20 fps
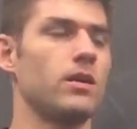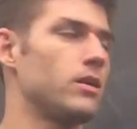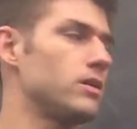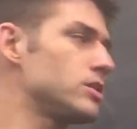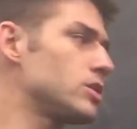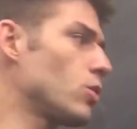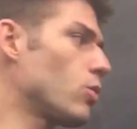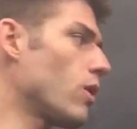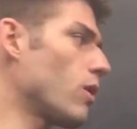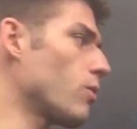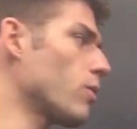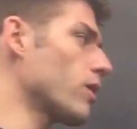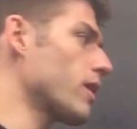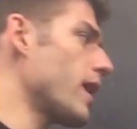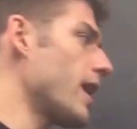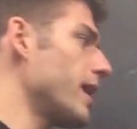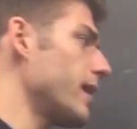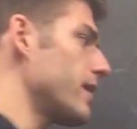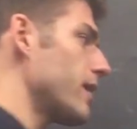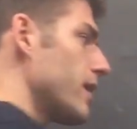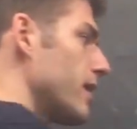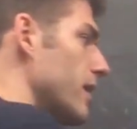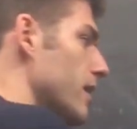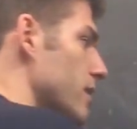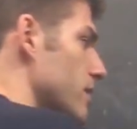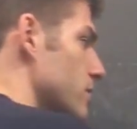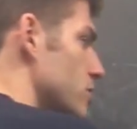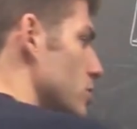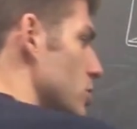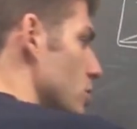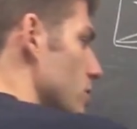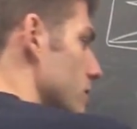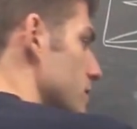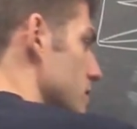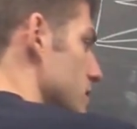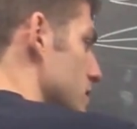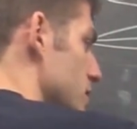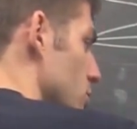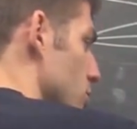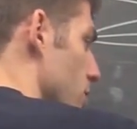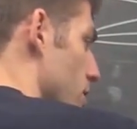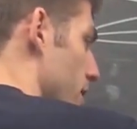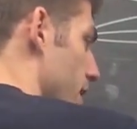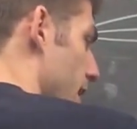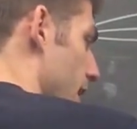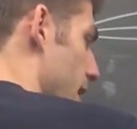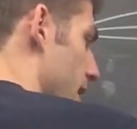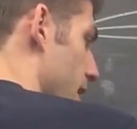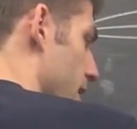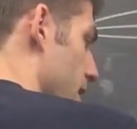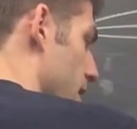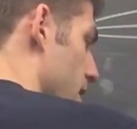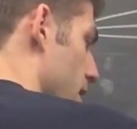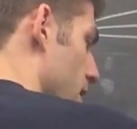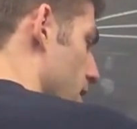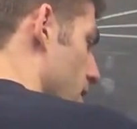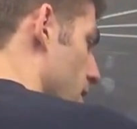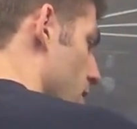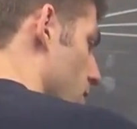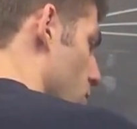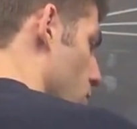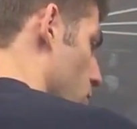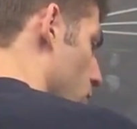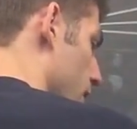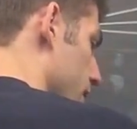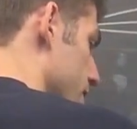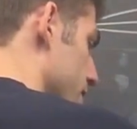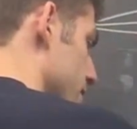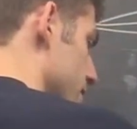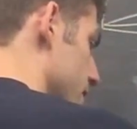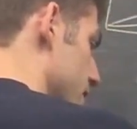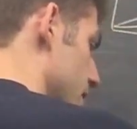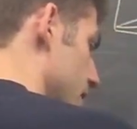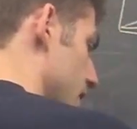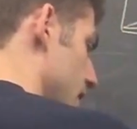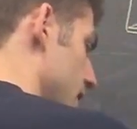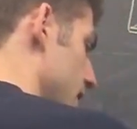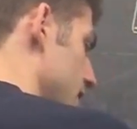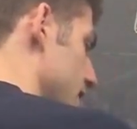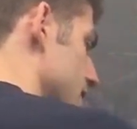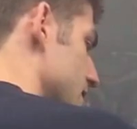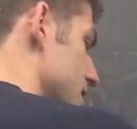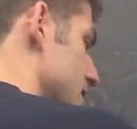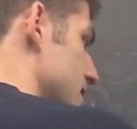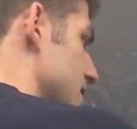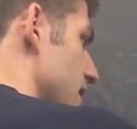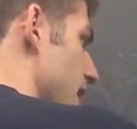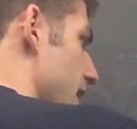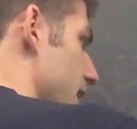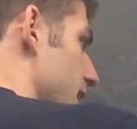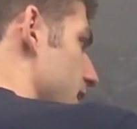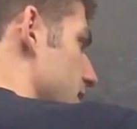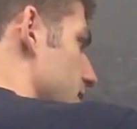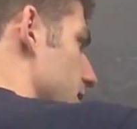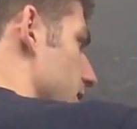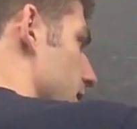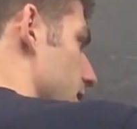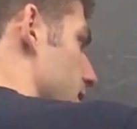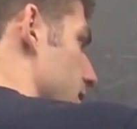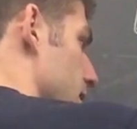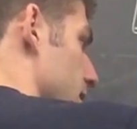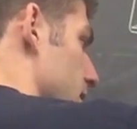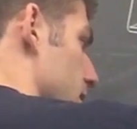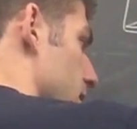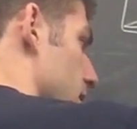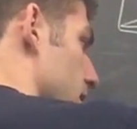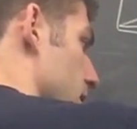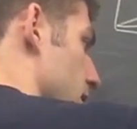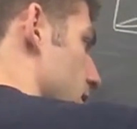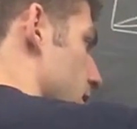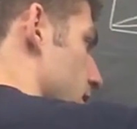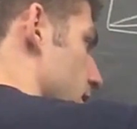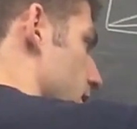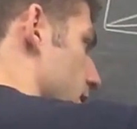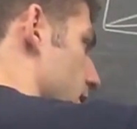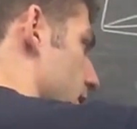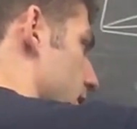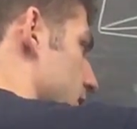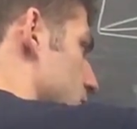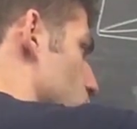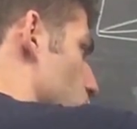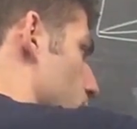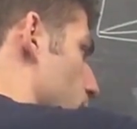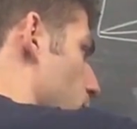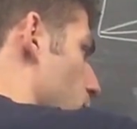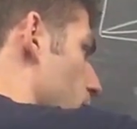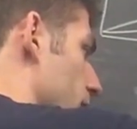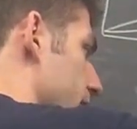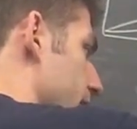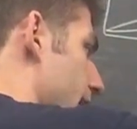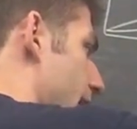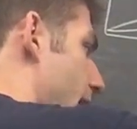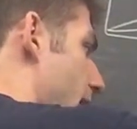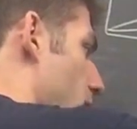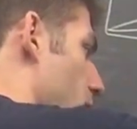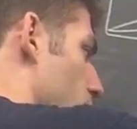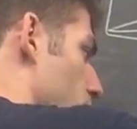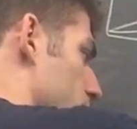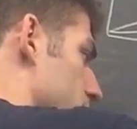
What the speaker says: So what we're kind of going to do is assume, okay, what he is saying then is we're pulling now